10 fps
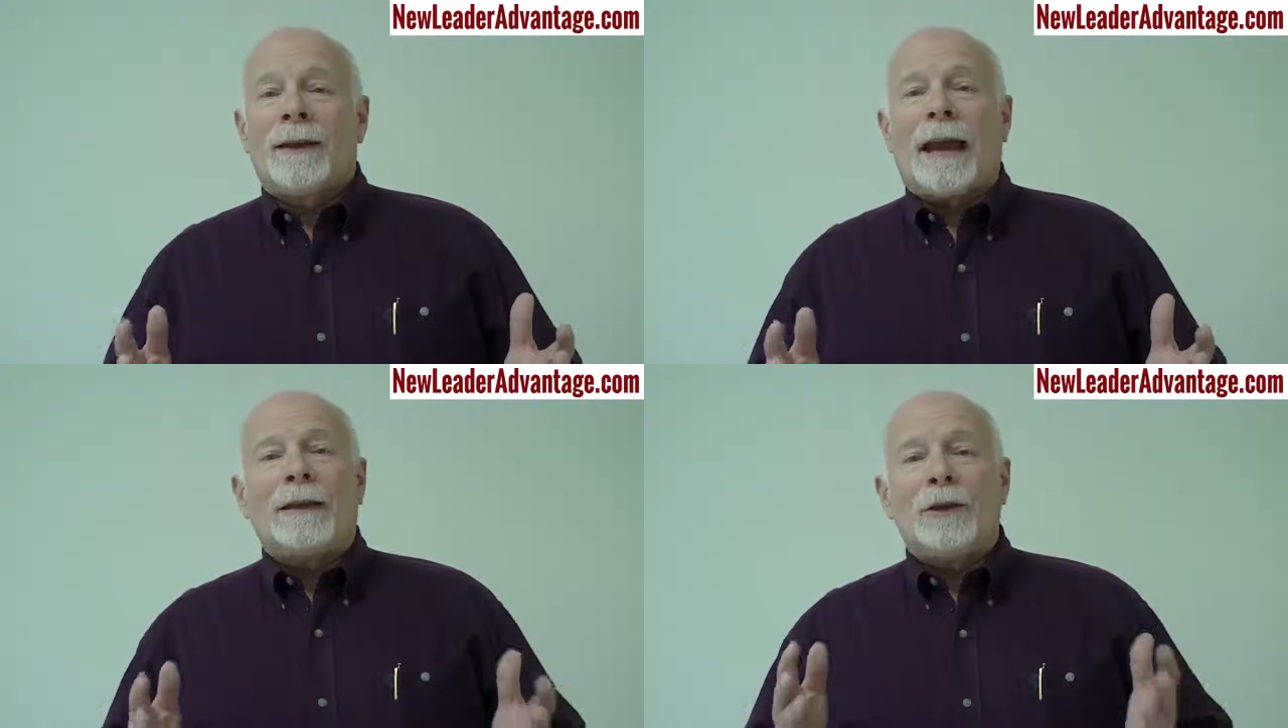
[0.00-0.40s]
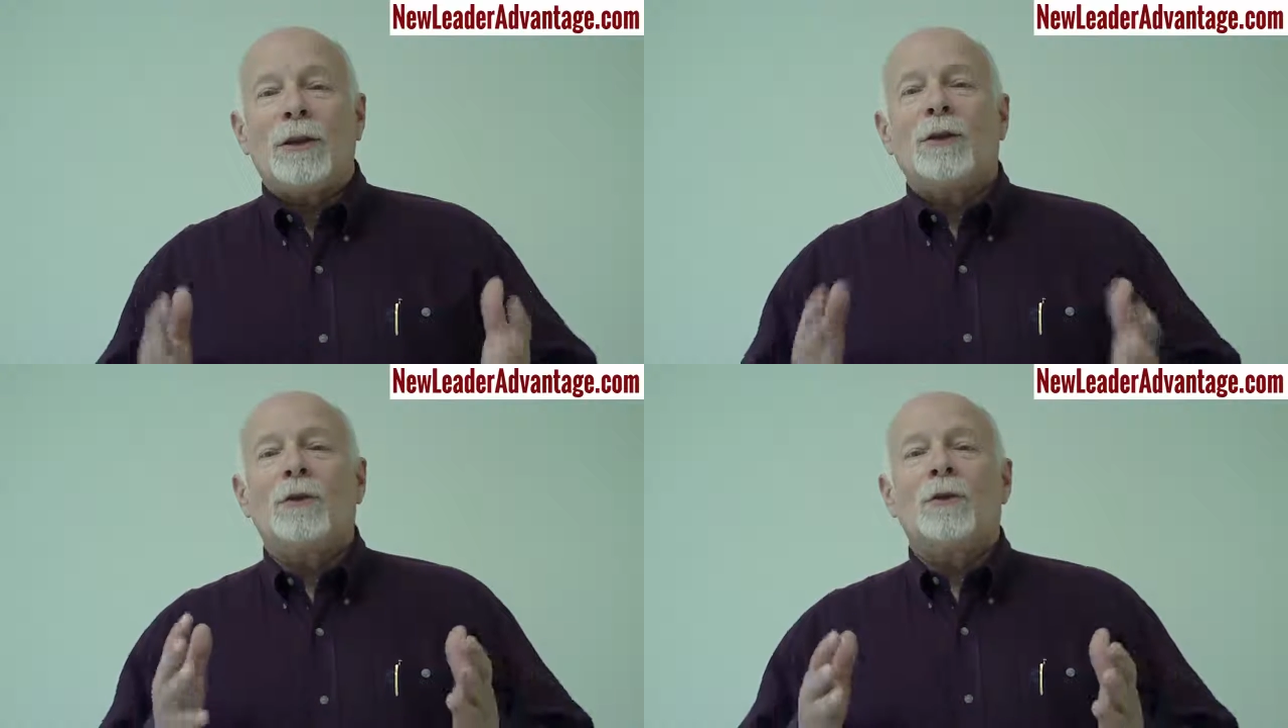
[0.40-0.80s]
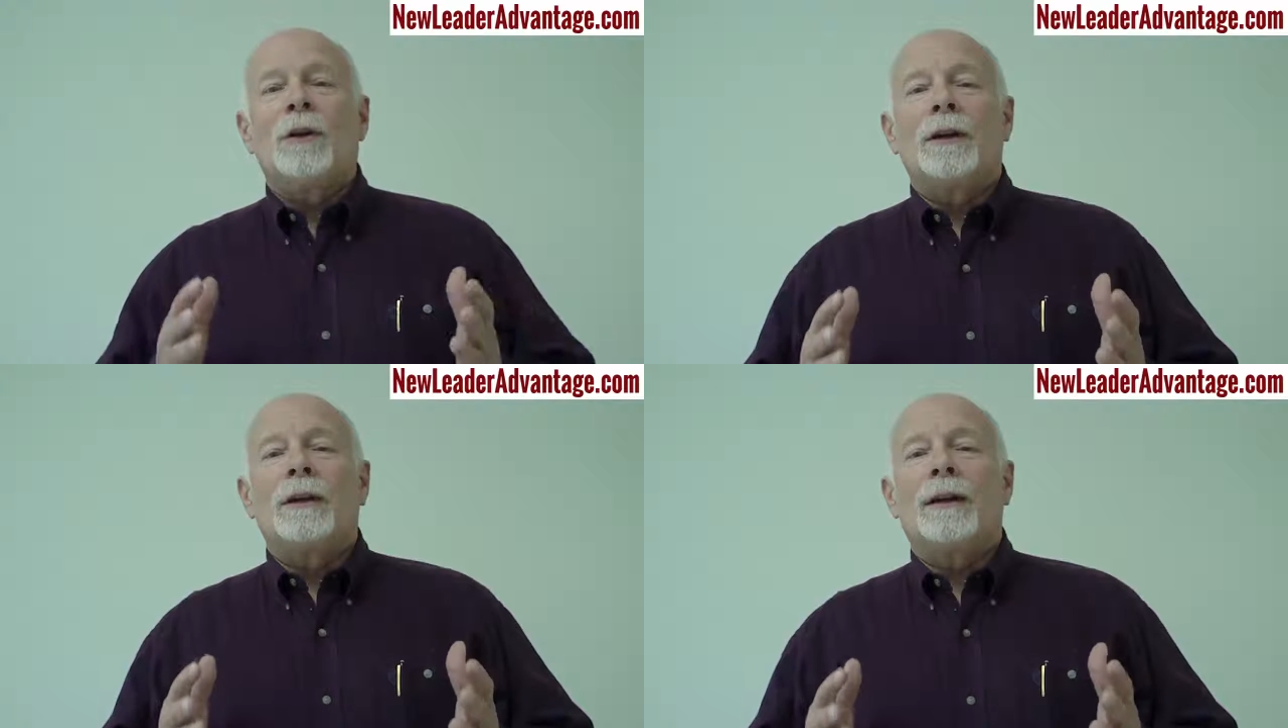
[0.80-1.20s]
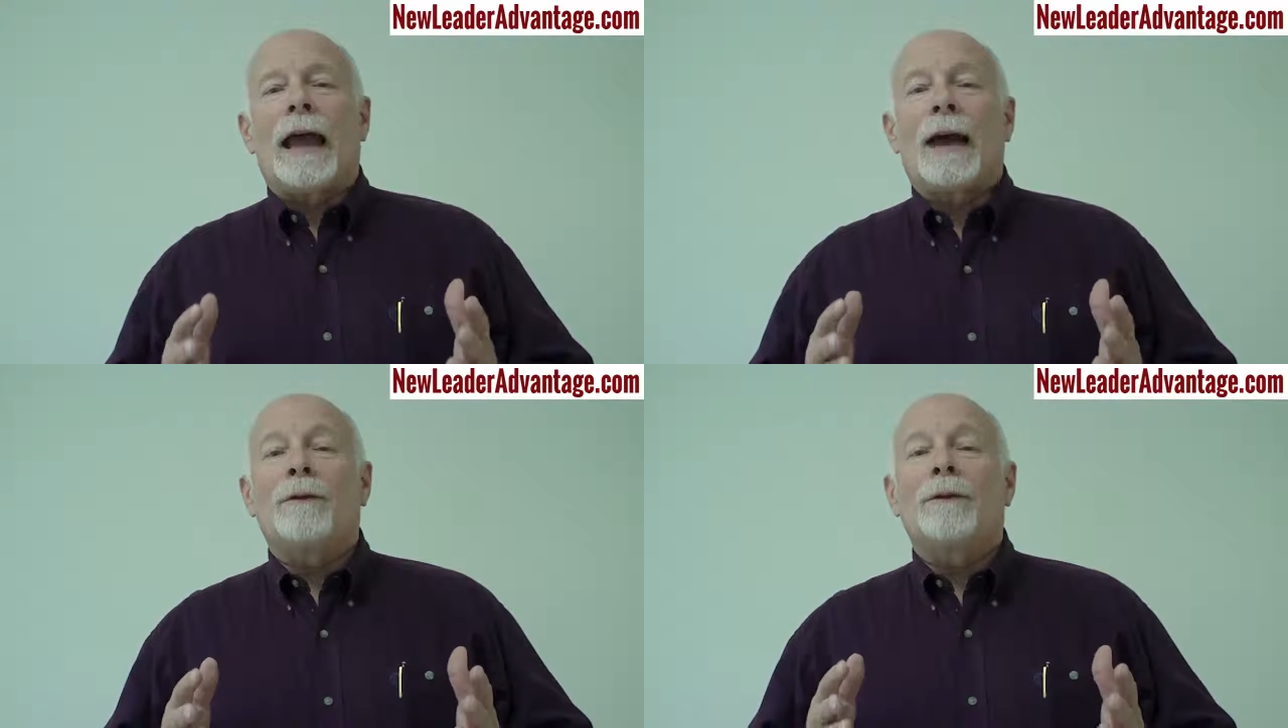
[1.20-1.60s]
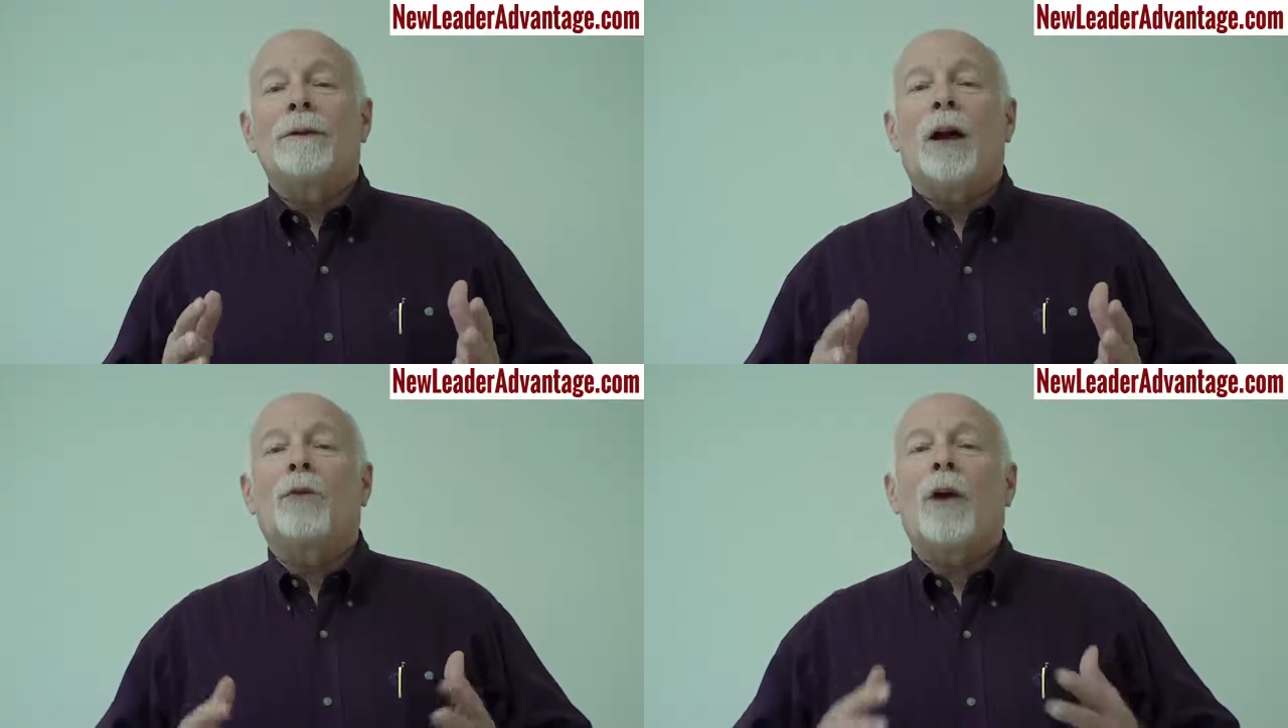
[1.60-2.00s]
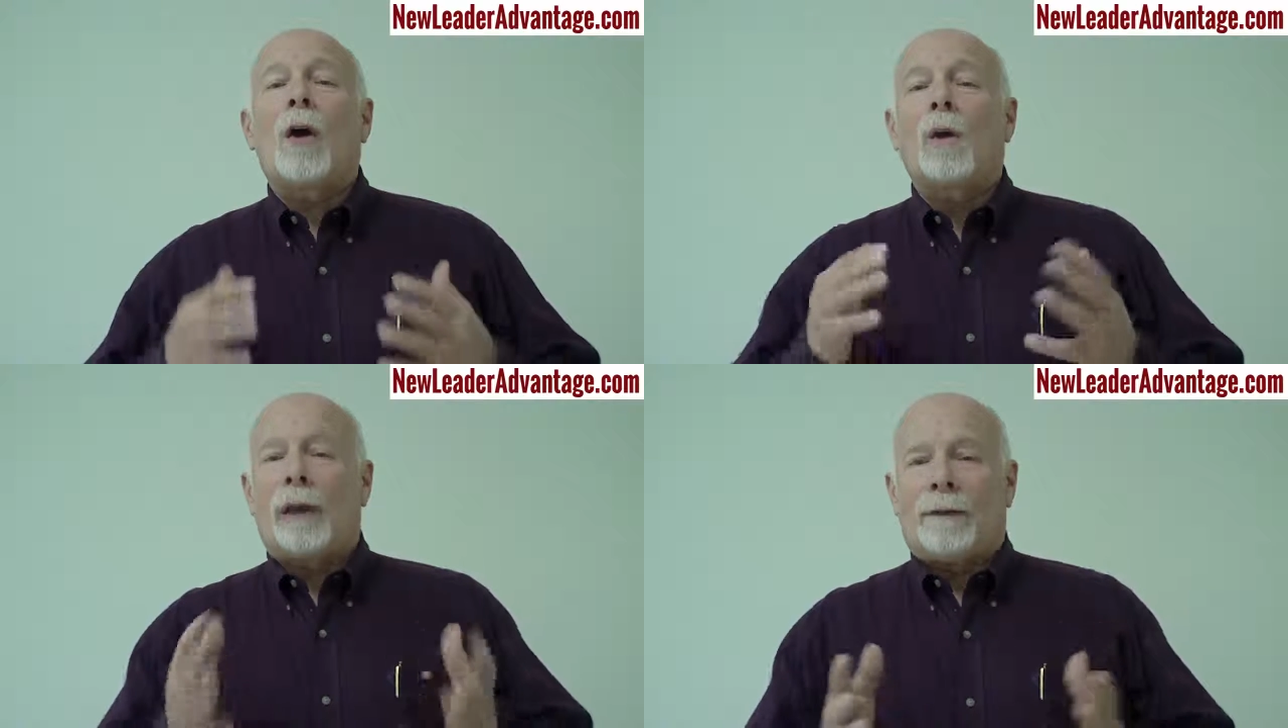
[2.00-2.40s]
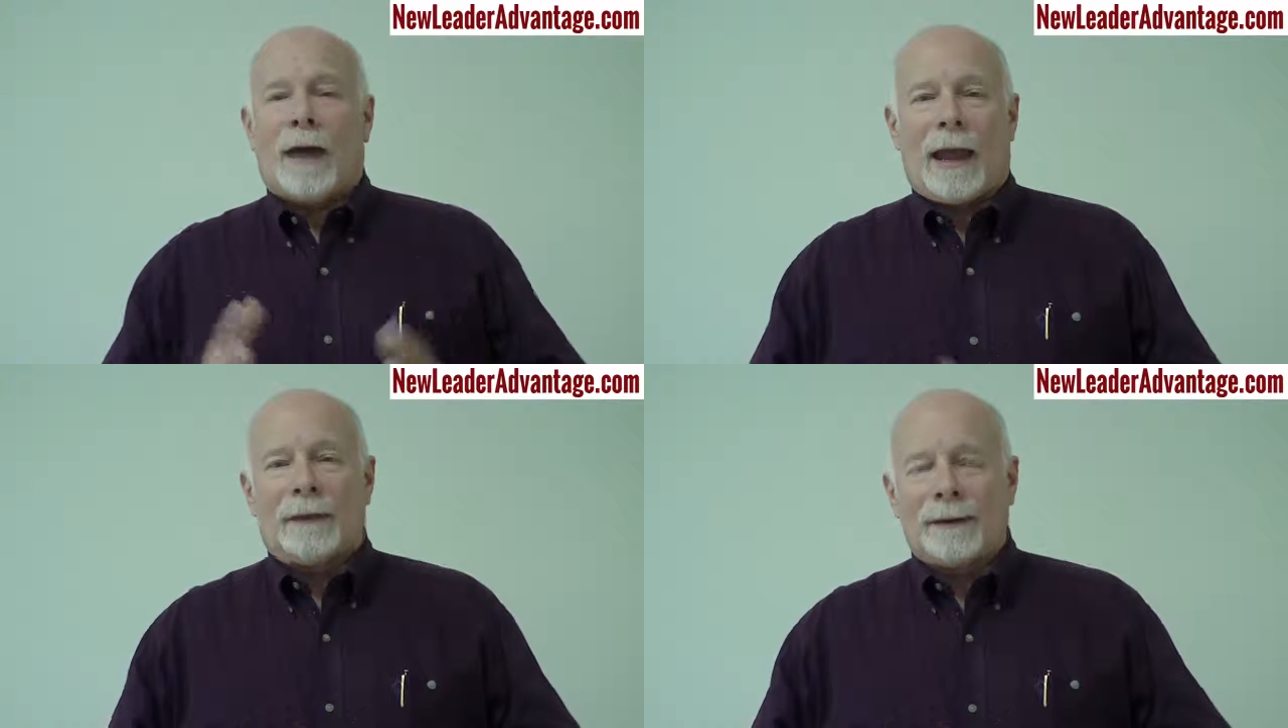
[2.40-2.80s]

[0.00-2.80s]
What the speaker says: and you could have a role in that.